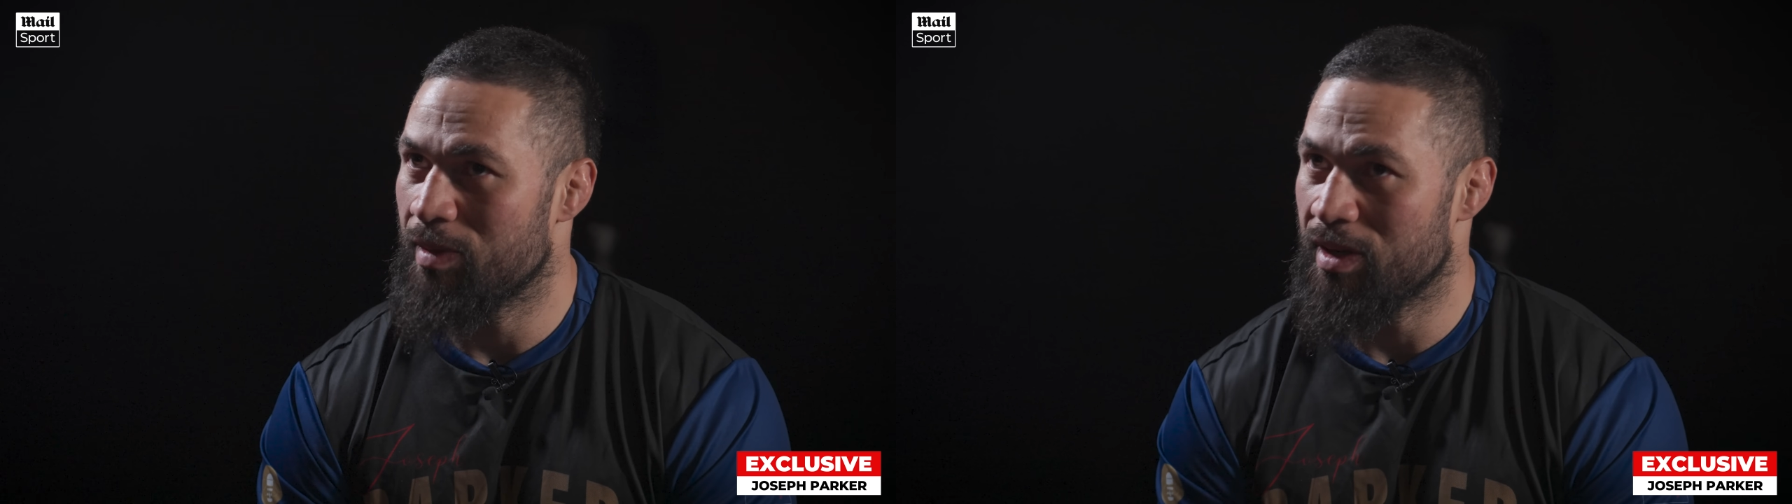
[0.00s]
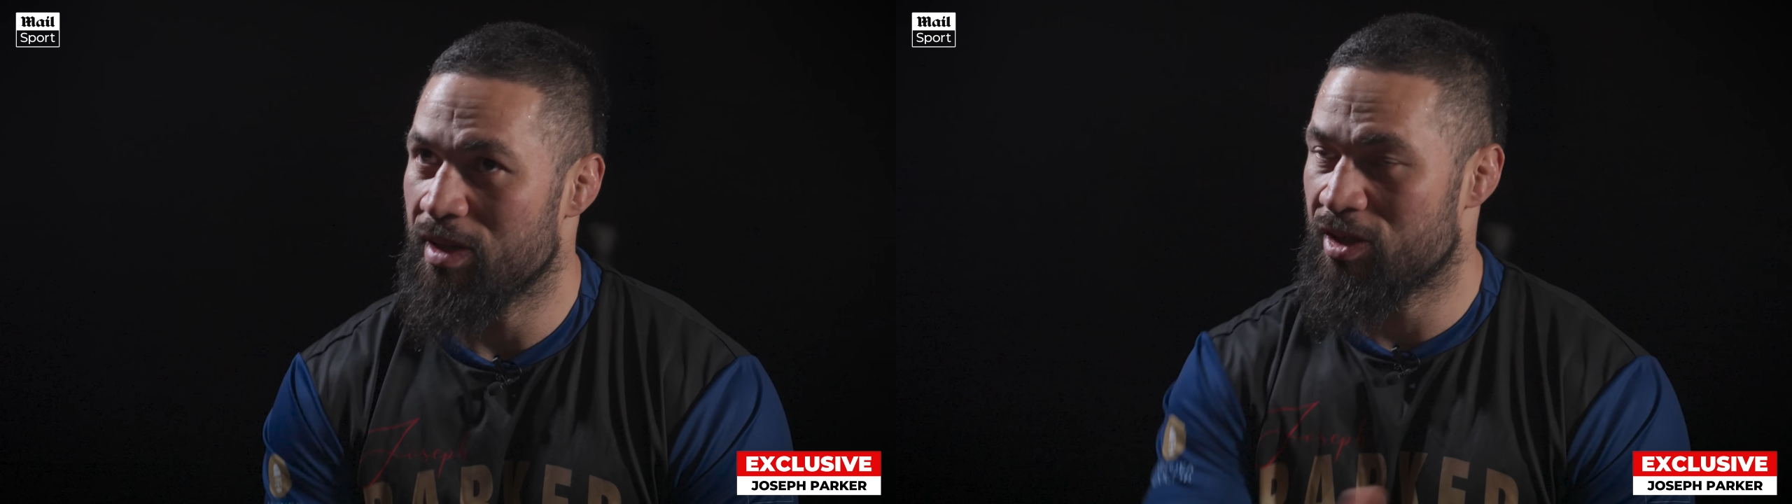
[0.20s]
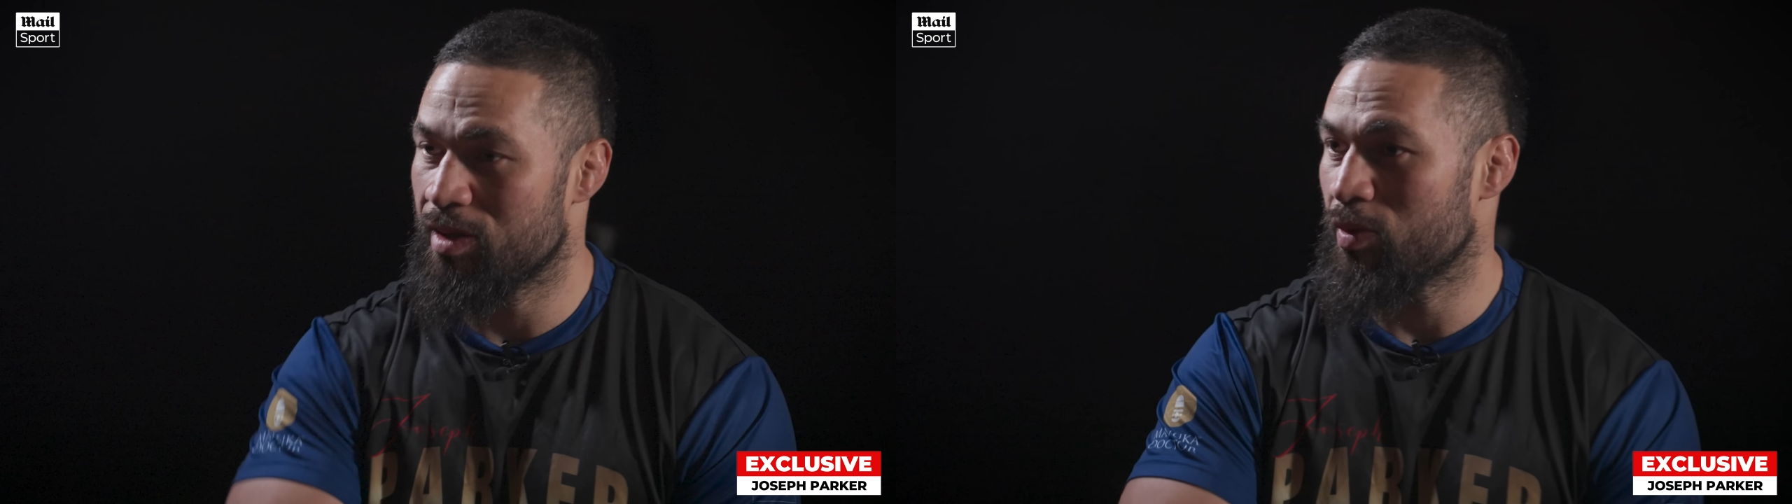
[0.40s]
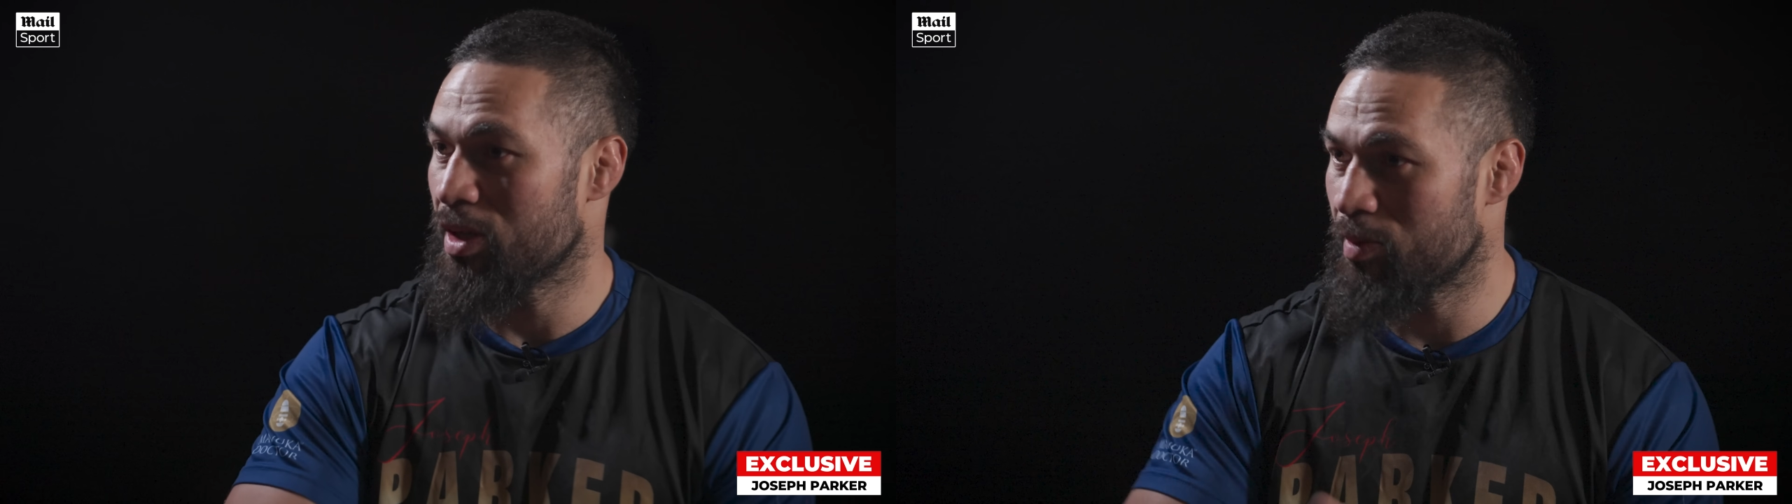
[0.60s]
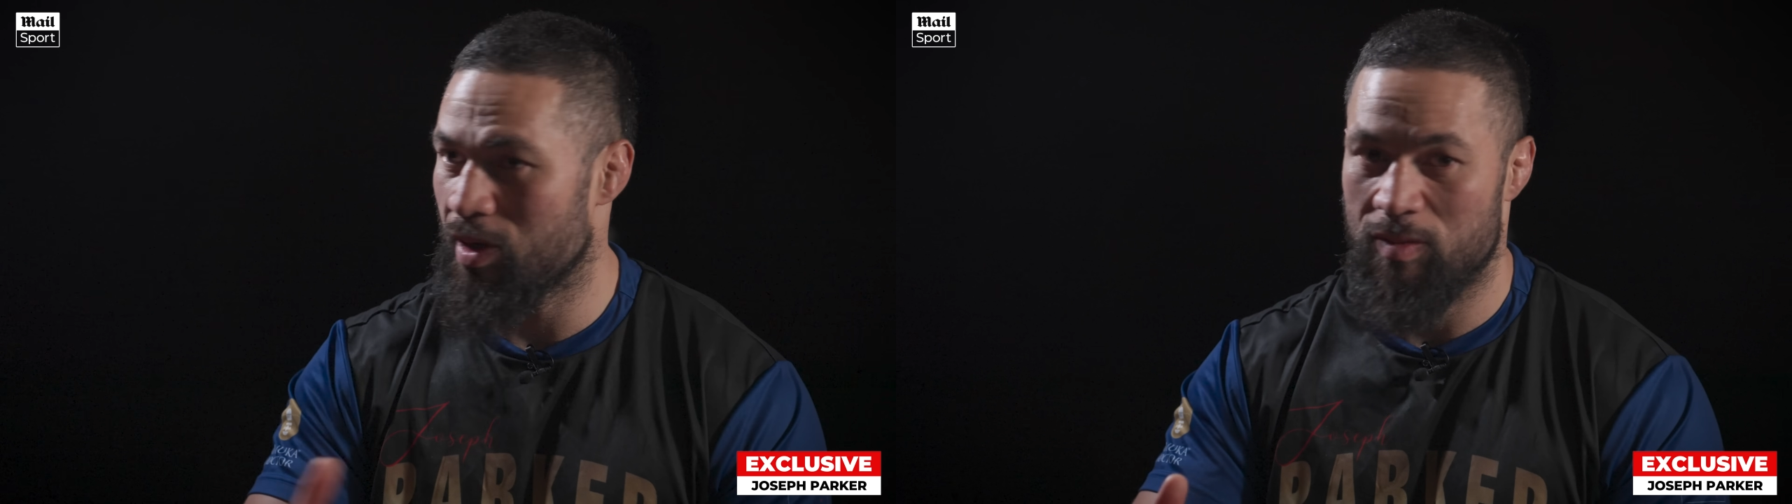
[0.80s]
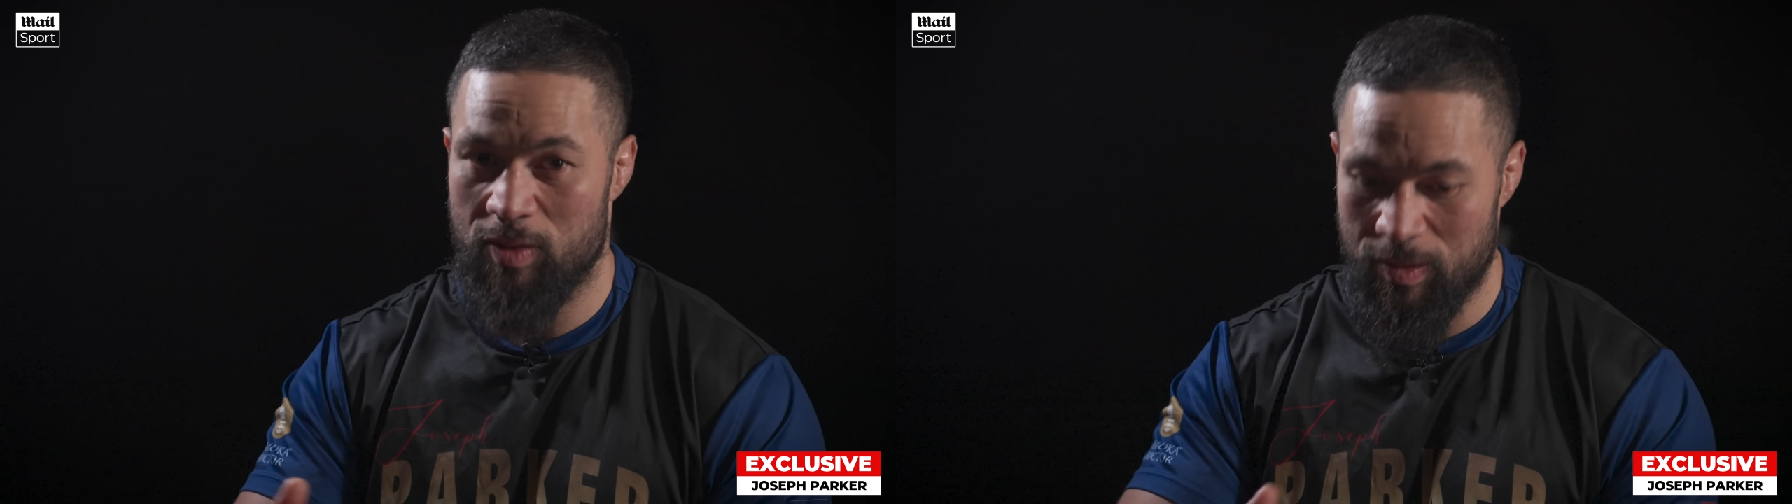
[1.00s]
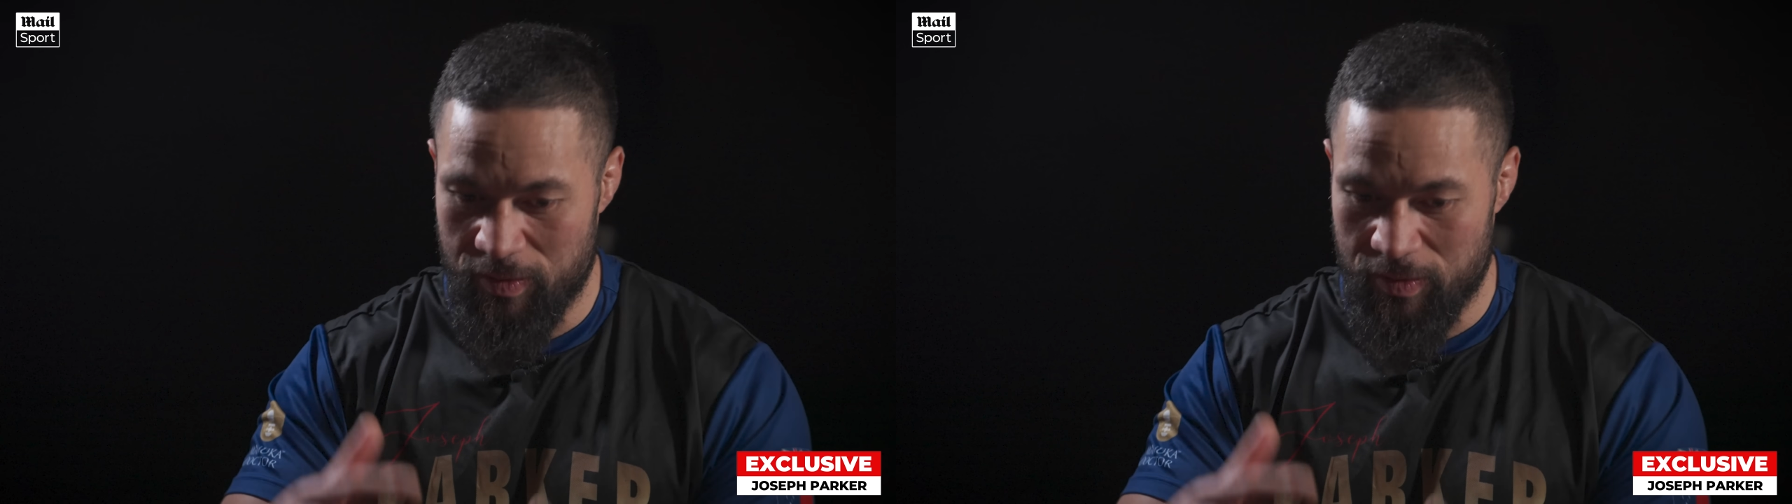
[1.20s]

in the gym, when I'm